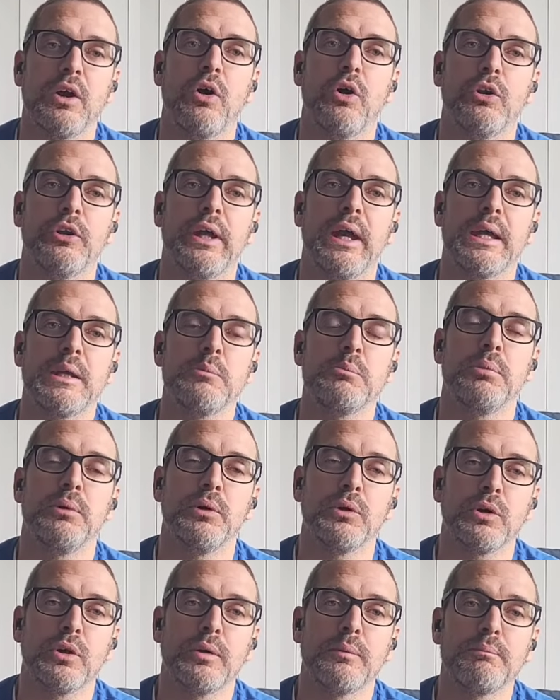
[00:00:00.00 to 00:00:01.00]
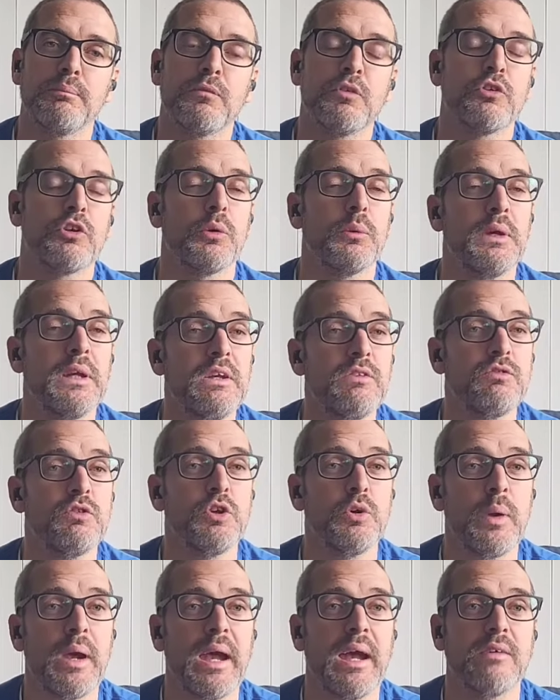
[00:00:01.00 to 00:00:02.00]
on a book. So if
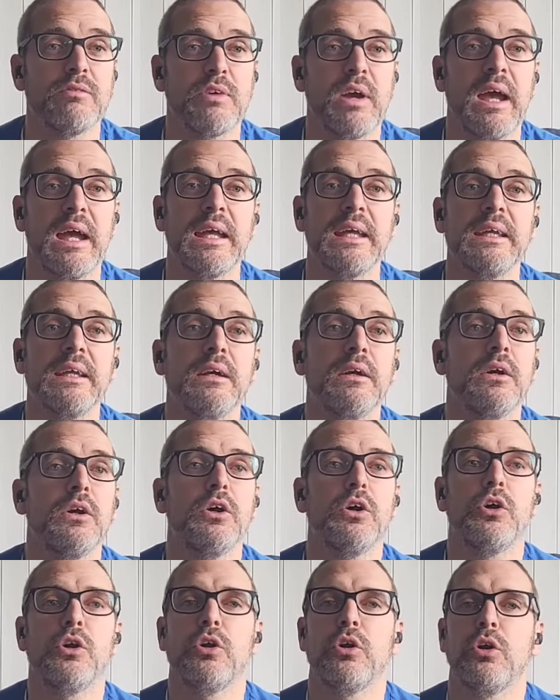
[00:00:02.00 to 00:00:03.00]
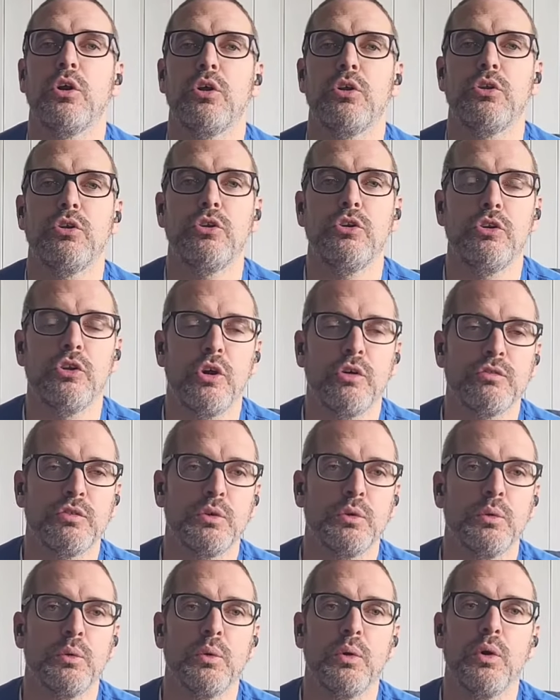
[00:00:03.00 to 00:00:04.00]
you have a
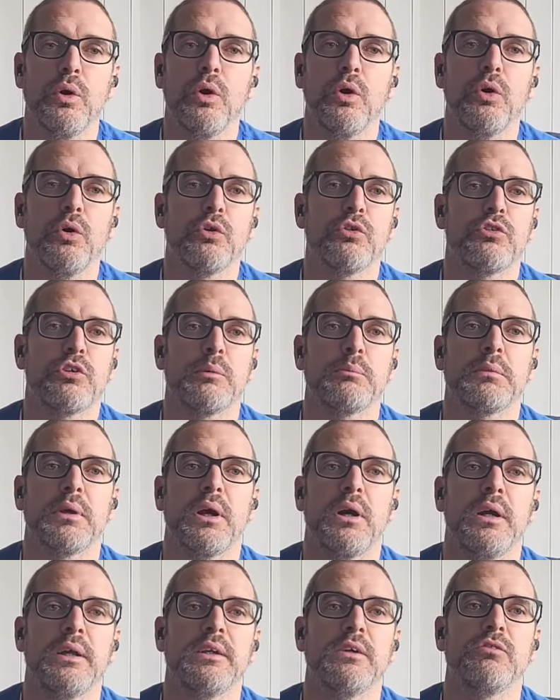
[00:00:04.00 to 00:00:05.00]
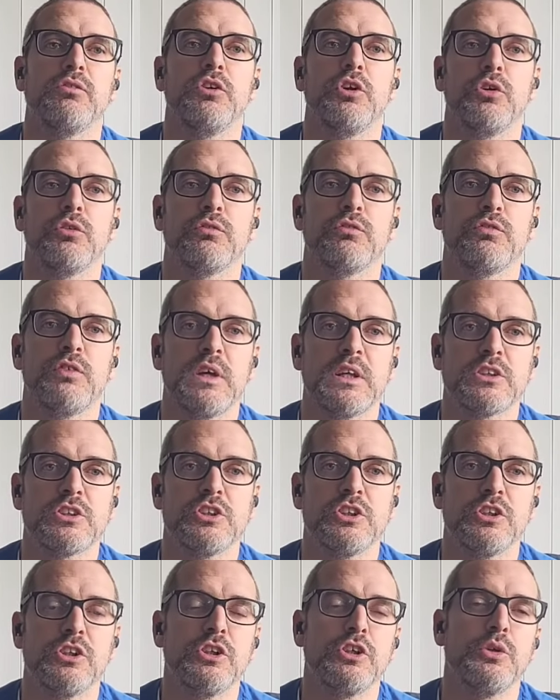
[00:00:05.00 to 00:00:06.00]
novel or some kind of
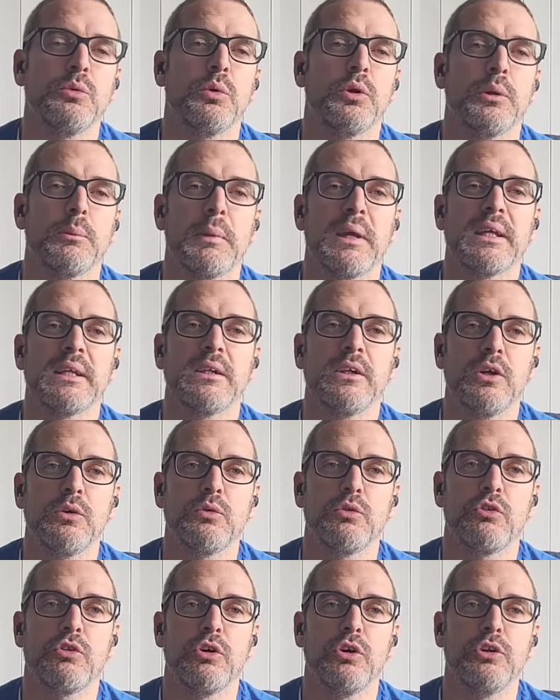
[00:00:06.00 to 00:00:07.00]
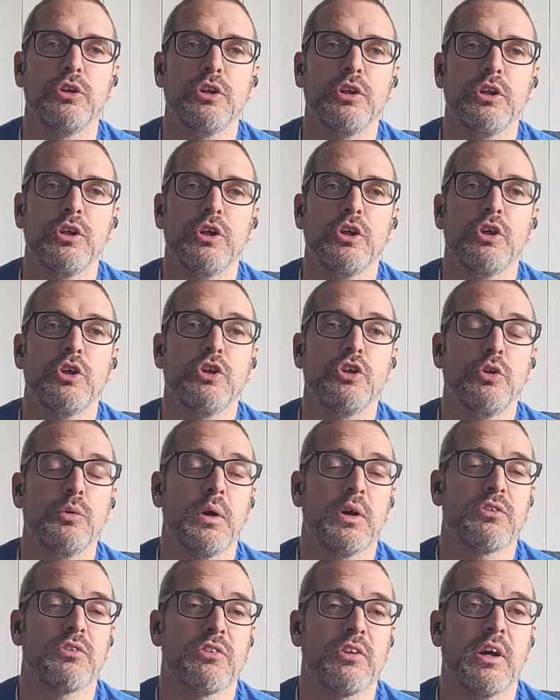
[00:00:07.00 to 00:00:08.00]
non-fiction that you want to make notes on, you are
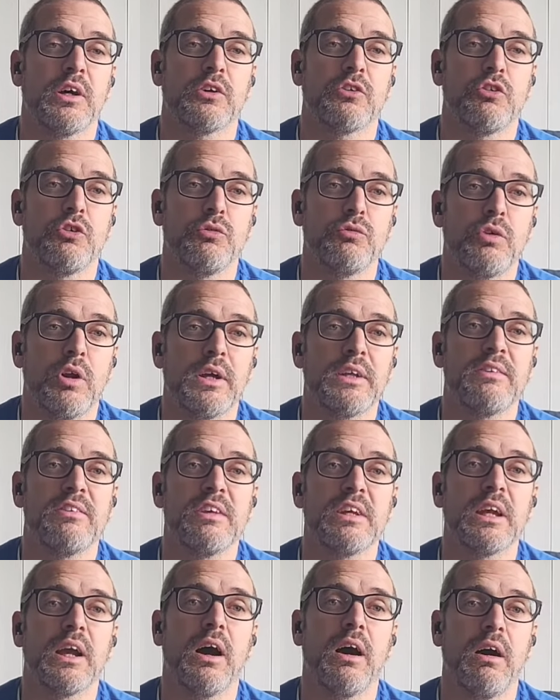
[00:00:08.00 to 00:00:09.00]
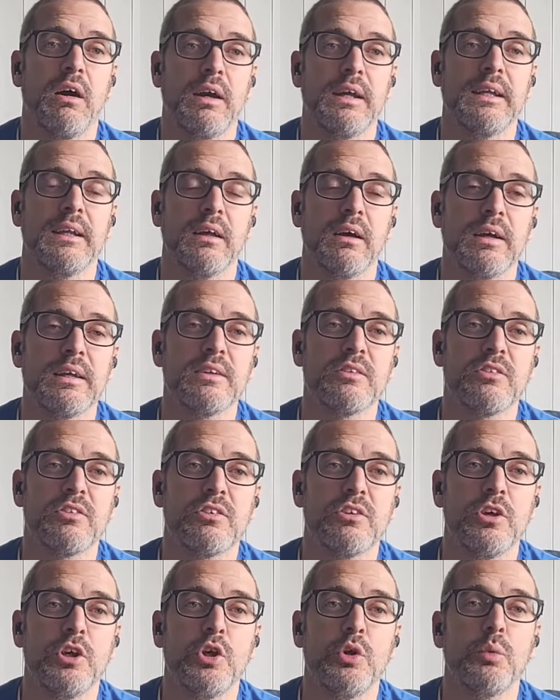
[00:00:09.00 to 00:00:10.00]
stuck to writing
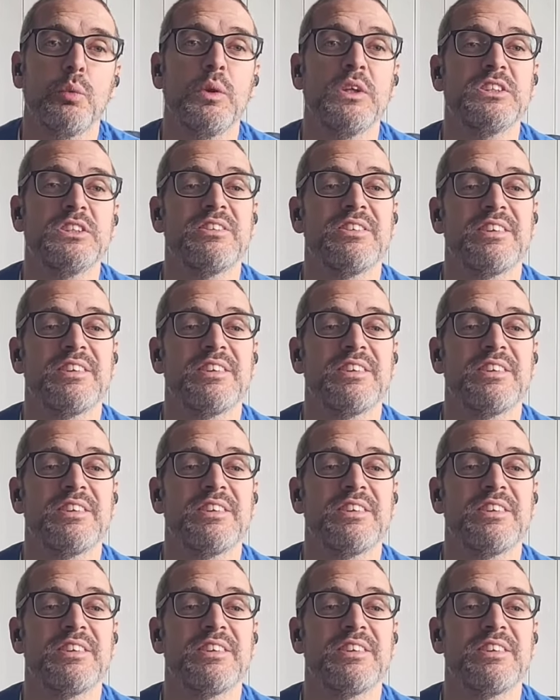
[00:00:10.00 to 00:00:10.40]
highlights, which is